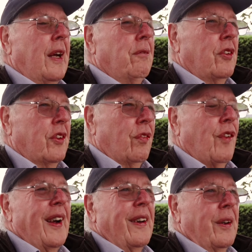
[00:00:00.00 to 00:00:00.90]
it was the
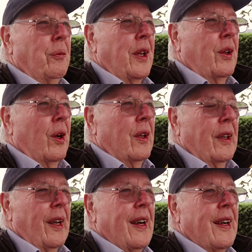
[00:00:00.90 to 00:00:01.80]
fact that we got
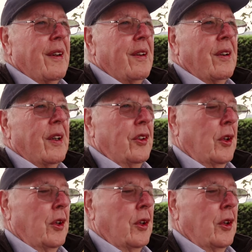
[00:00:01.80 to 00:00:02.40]
the land as